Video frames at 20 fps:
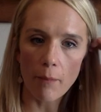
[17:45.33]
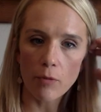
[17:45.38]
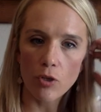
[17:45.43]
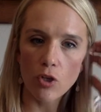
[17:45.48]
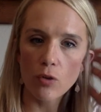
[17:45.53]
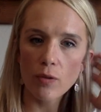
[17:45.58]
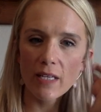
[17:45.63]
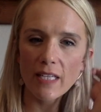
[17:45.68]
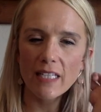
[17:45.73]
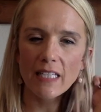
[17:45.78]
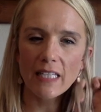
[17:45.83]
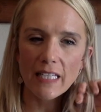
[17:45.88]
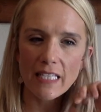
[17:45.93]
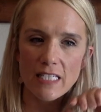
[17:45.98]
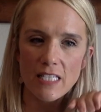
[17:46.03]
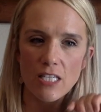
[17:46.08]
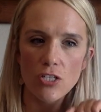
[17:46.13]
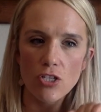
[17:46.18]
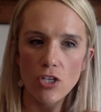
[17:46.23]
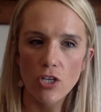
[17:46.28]
You need to
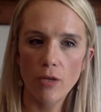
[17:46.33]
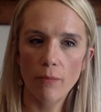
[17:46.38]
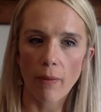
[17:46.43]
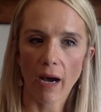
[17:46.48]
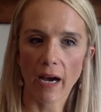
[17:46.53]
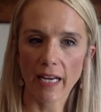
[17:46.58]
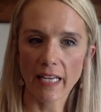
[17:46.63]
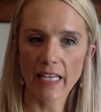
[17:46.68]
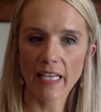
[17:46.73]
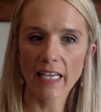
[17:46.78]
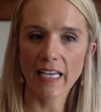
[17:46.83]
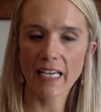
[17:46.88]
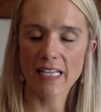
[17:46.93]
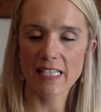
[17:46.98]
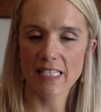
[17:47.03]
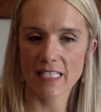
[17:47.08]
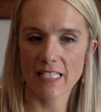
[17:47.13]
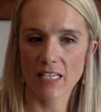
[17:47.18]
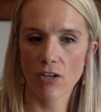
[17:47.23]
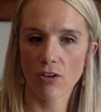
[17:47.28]
listen to your body,
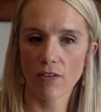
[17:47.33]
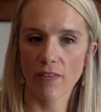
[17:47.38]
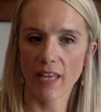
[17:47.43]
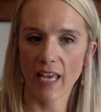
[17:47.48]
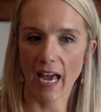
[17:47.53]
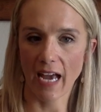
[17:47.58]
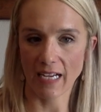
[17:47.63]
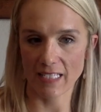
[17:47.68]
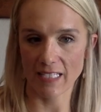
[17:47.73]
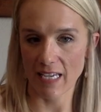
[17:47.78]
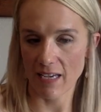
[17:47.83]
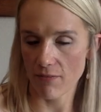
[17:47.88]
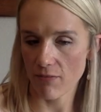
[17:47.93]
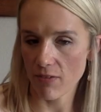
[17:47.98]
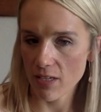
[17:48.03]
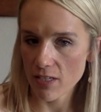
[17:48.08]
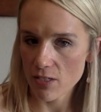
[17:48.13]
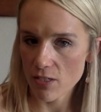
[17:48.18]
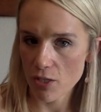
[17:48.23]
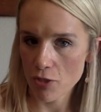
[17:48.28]
consider the
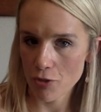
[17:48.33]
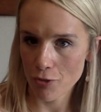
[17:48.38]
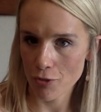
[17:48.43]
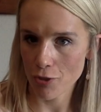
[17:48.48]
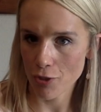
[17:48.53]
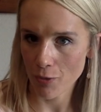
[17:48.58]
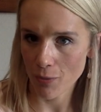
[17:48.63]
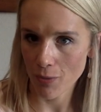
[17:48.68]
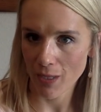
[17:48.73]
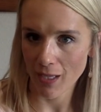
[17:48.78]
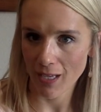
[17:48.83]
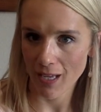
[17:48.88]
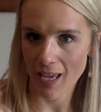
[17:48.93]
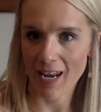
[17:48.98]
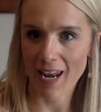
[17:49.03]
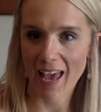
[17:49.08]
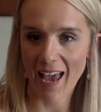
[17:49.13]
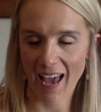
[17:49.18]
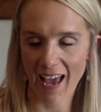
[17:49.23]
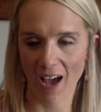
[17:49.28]
activities that you're doing
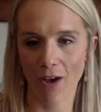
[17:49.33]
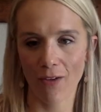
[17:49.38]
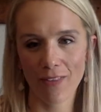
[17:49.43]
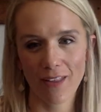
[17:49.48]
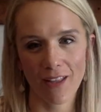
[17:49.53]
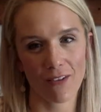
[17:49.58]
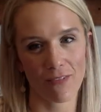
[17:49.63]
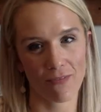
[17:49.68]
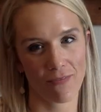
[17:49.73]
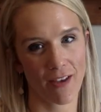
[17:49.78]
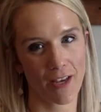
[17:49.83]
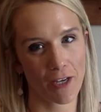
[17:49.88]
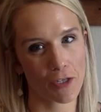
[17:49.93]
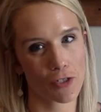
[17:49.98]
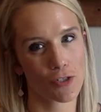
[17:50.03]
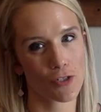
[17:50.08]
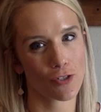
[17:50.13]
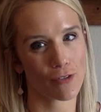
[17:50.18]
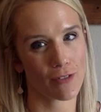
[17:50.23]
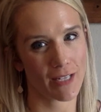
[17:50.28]
and how that
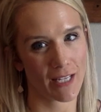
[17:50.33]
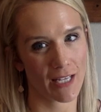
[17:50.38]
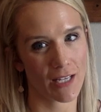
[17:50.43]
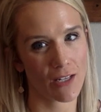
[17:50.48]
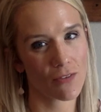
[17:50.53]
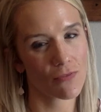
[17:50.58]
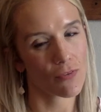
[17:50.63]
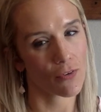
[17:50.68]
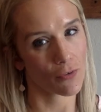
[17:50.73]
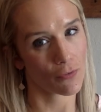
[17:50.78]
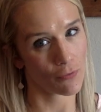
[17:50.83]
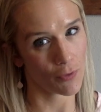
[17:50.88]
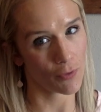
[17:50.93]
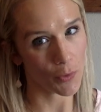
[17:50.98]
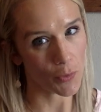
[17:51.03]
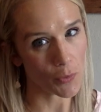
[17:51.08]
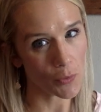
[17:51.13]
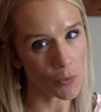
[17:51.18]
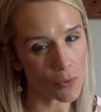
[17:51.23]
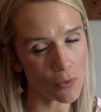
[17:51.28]
affects your need for
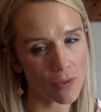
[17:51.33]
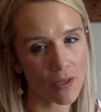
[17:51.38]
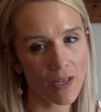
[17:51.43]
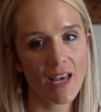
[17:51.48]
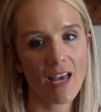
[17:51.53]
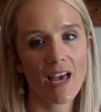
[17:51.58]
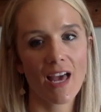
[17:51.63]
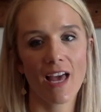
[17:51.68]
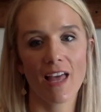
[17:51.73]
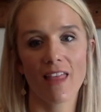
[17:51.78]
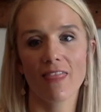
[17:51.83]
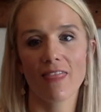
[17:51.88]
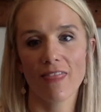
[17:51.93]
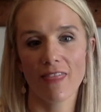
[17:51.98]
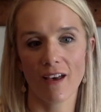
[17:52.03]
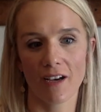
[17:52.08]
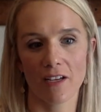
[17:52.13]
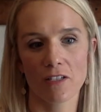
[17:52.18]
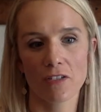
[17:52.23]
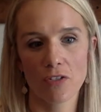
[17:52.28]
fuel and
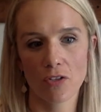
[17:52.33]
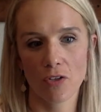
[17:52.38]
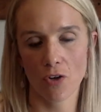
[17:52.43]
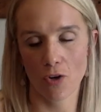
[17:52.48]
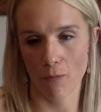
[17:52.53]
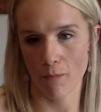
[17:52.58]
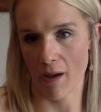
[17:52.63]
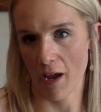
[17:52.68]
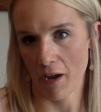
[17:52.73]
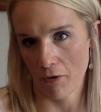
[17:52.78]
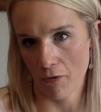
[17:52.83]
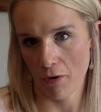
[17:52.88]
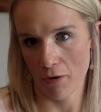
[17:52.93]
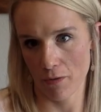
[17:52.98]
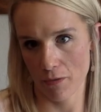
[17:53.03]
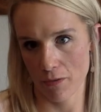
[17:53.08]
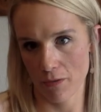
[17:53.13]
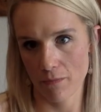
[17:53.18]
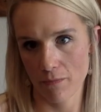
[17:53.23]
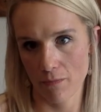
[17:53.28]
thus your
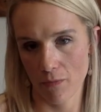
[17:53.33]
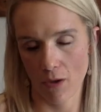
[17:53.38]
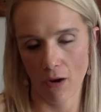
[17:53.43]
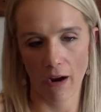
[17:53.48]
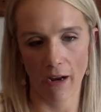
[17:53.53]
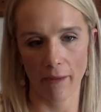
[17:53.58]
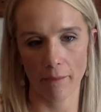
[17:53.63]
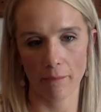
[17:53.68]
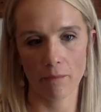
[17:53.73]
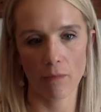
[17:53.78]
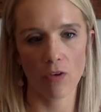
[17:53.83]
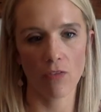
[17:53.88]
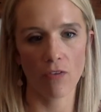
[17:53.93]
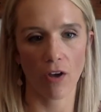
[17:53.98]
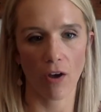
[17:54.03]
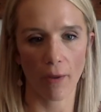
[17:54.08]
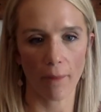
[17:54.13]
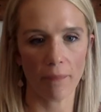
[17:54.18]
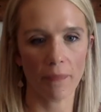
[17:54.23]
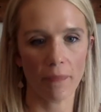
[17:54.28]
macros. All right, moving
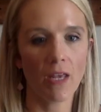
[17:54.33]
on.